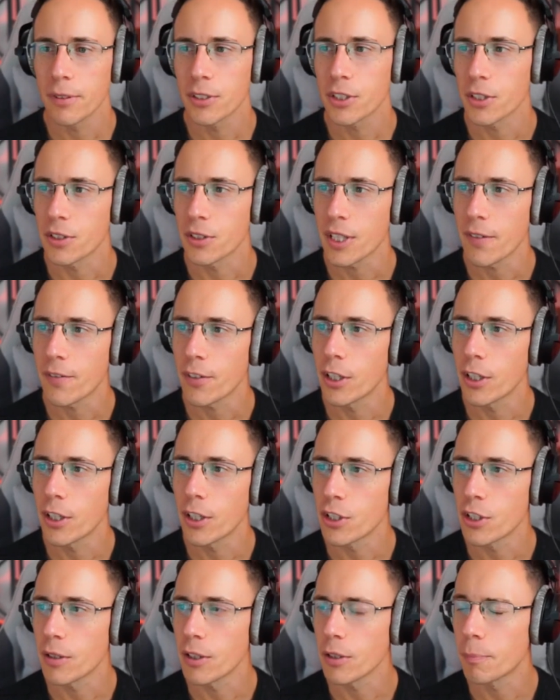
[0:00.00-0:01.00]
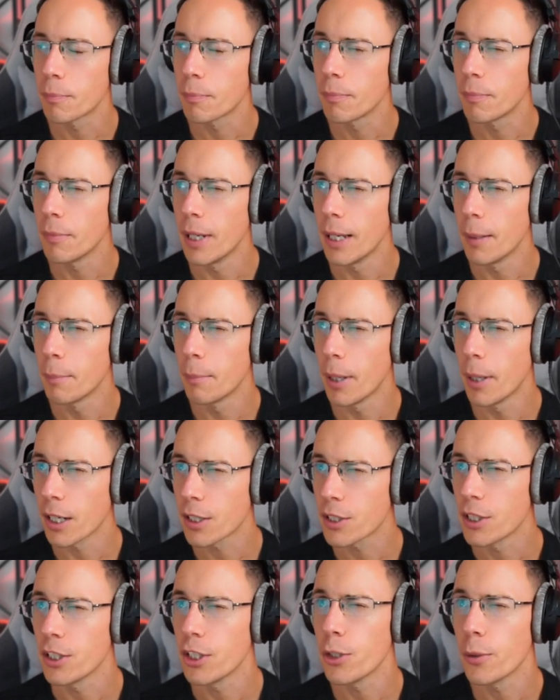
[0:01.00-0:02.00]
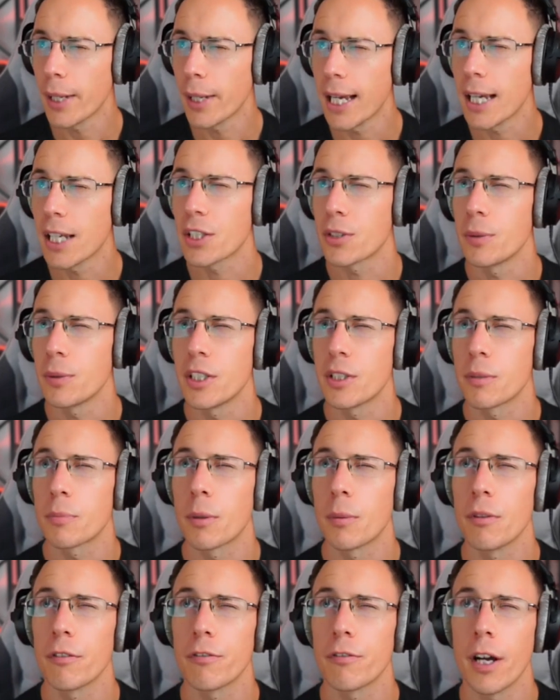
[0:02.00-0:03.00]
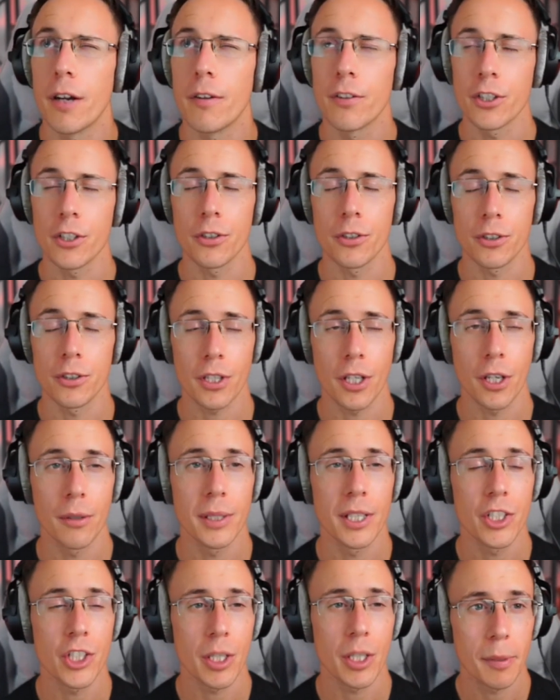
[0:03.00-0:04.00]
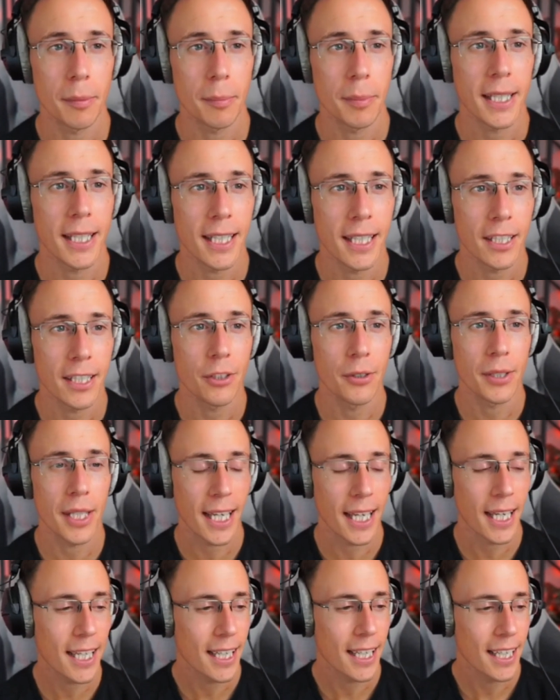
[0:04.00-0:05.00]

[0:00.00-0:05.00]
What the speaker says: So $700 in US, which is probably 500 or so in GBP UK.